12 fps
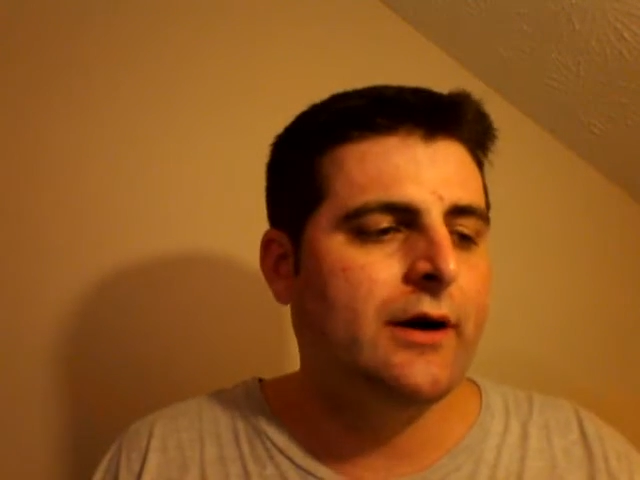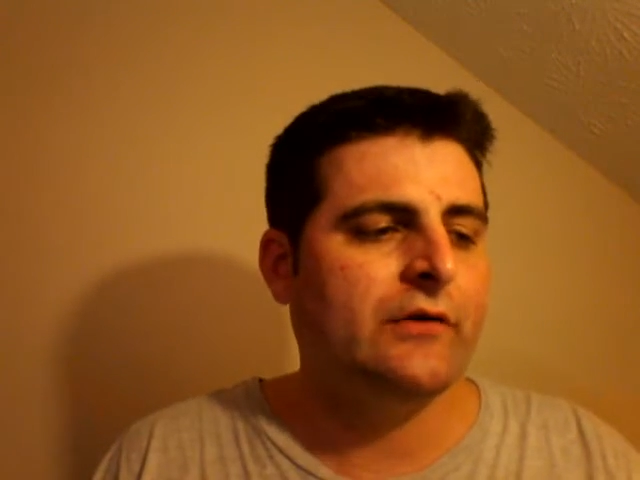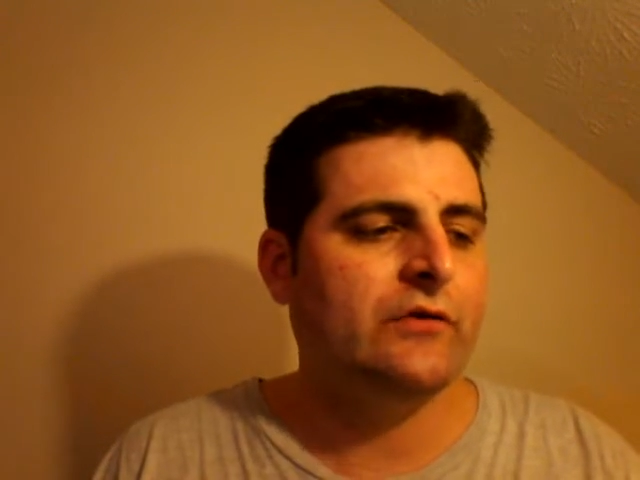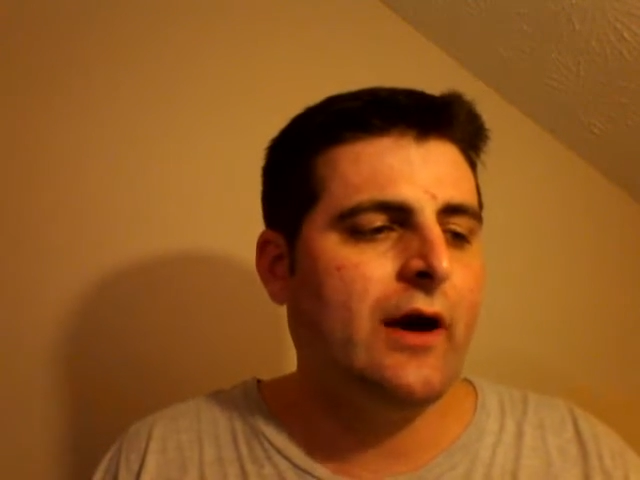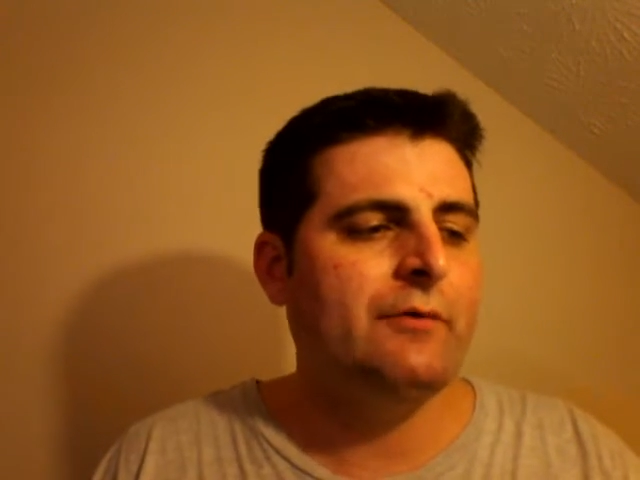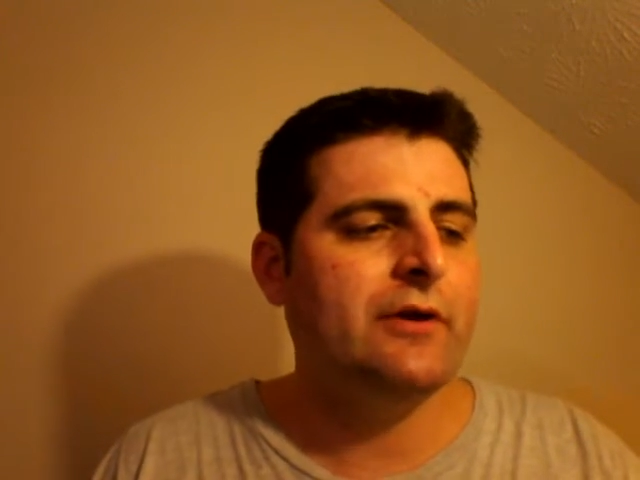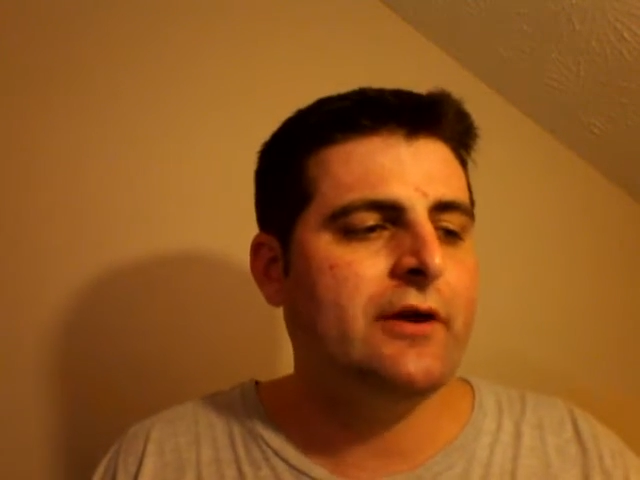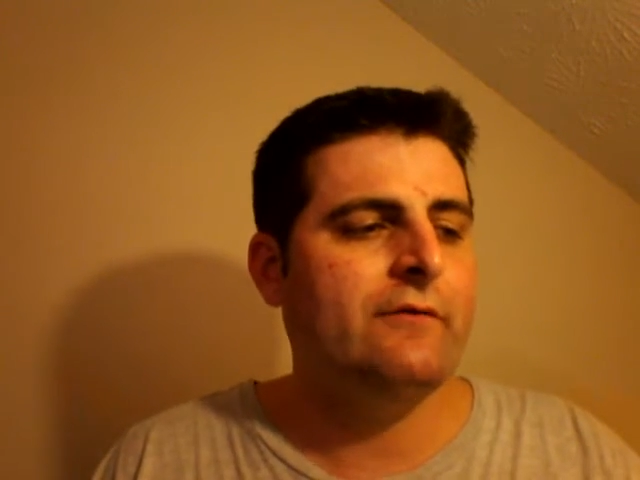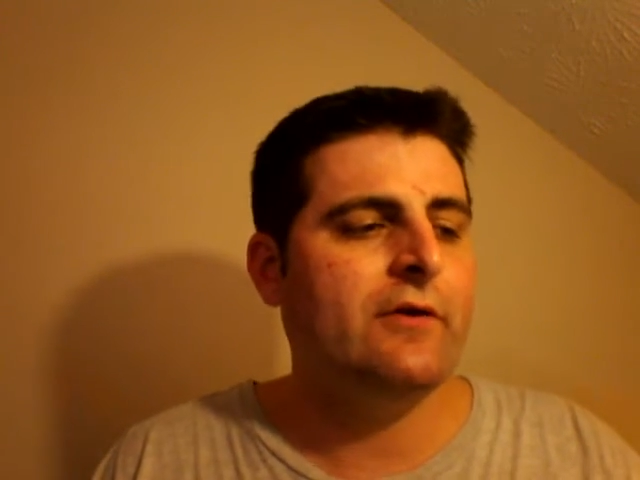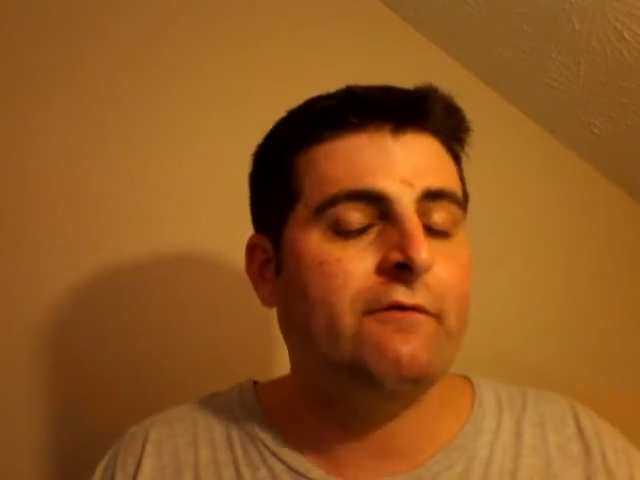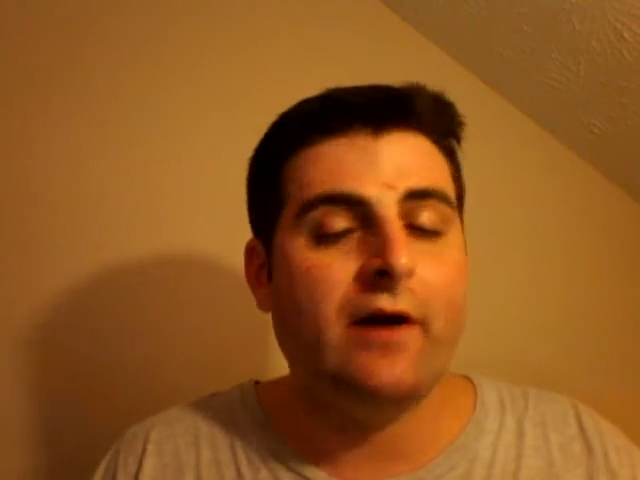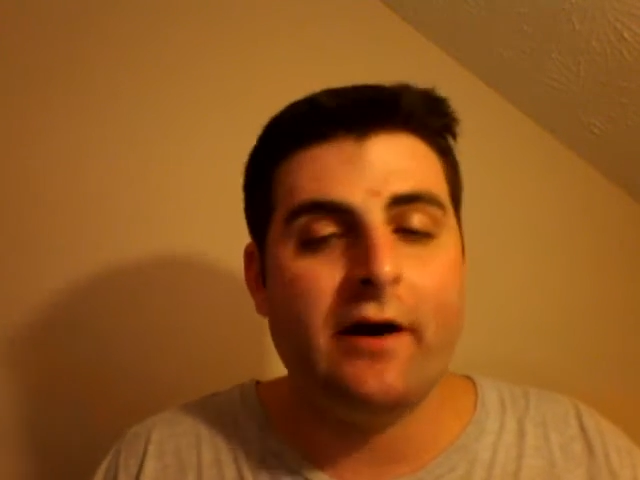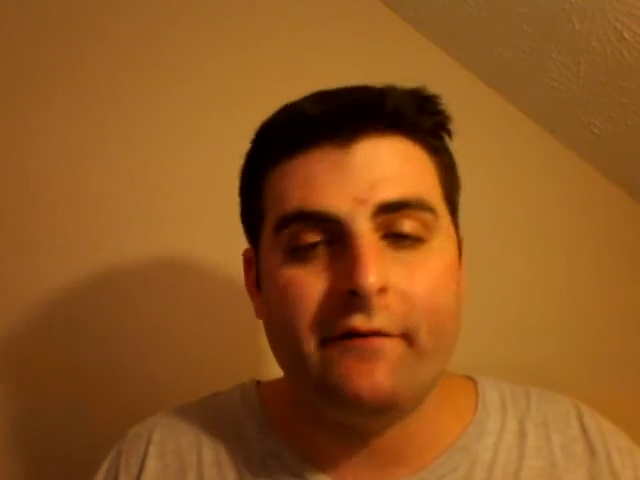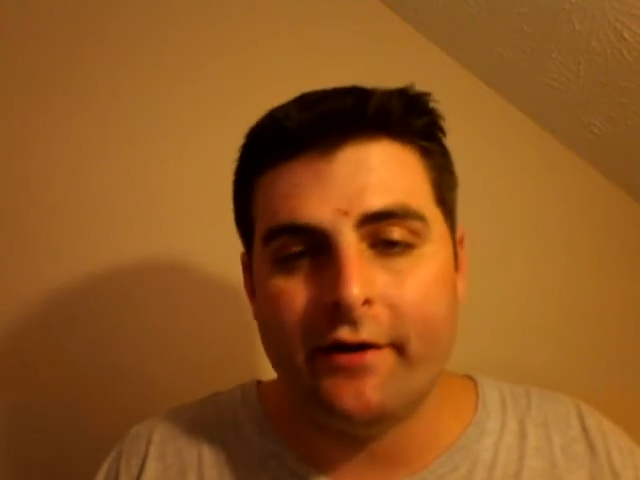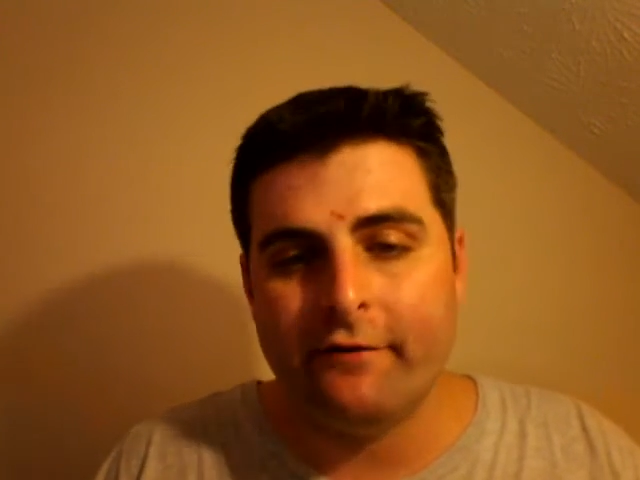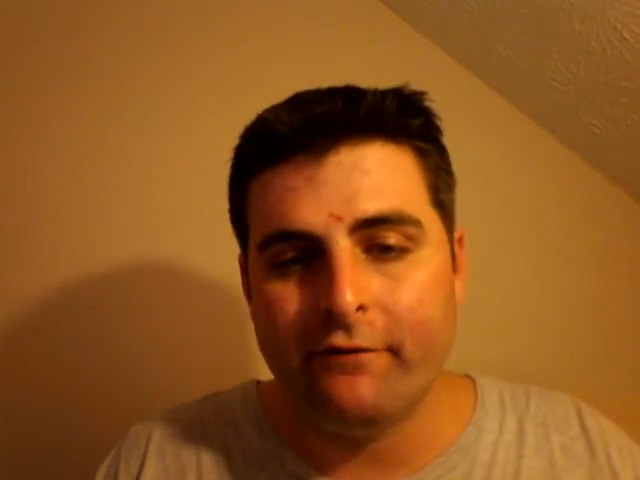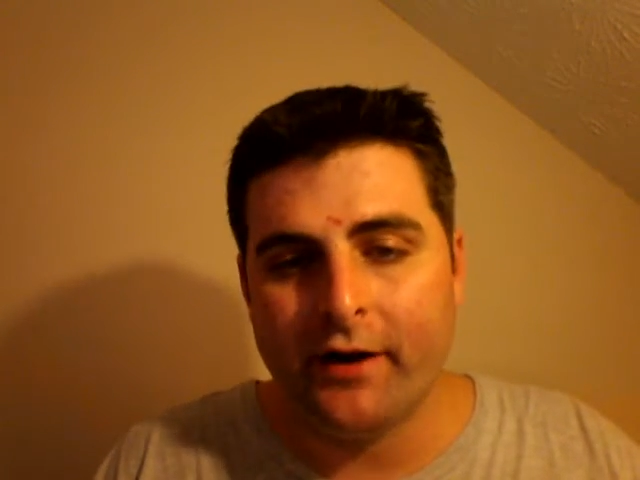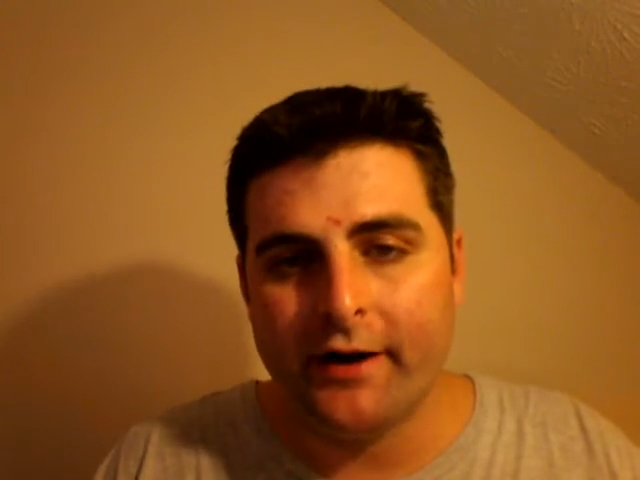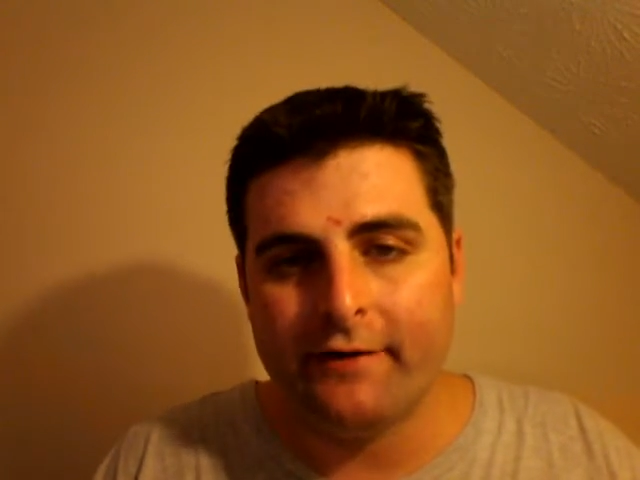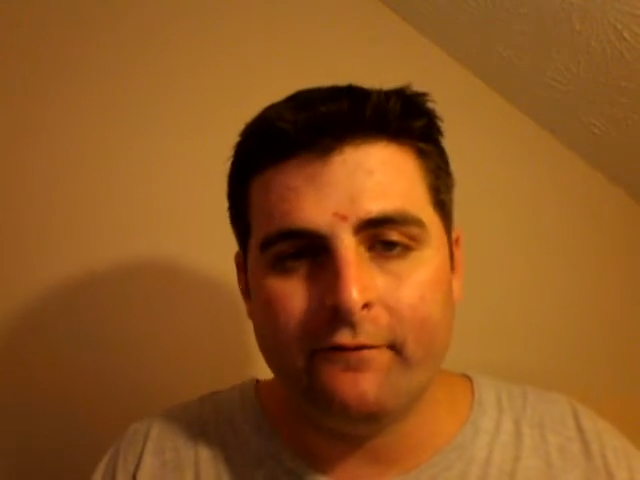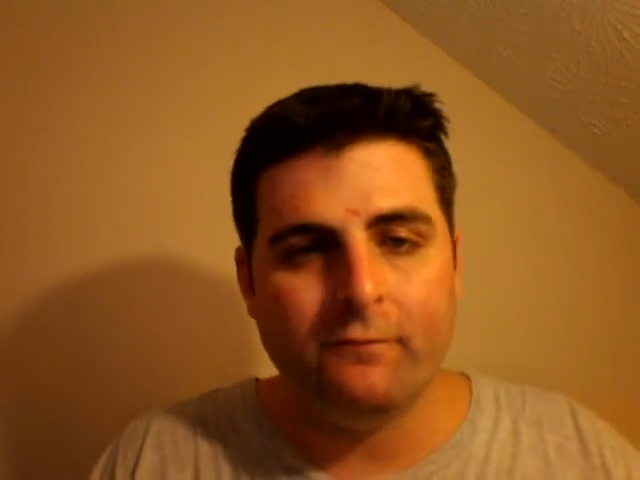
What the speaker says: So I would give it a 5 out of 5.